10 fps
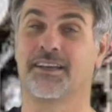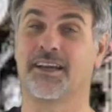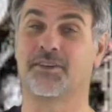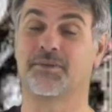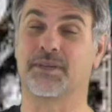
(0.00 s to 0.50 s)

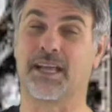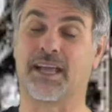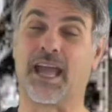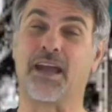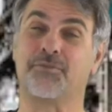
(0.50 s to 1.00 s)
Now,
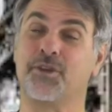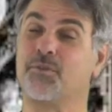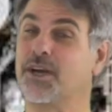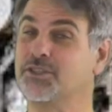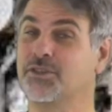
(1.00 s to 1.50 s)
after
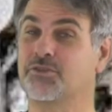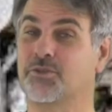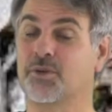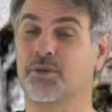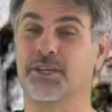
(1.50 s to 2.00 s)
you've watched this
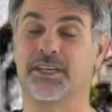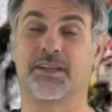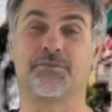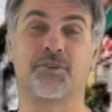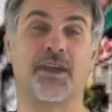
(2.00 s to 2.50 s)

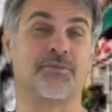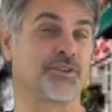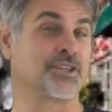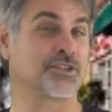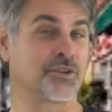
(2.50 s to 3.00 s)
recording, if you have
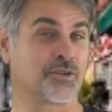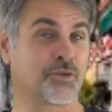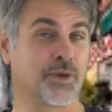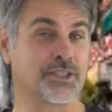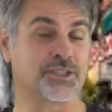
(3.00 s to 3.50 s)
additional
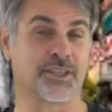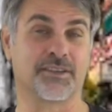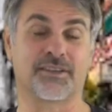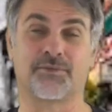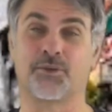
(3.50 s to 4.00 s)

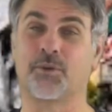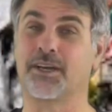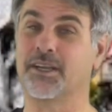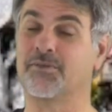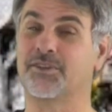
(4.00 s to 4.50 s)
questions, if you
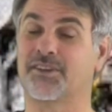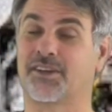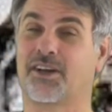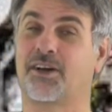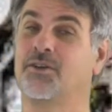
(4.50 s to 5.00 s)
want to give us a
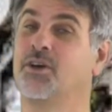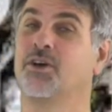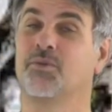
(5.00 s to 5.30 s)
call,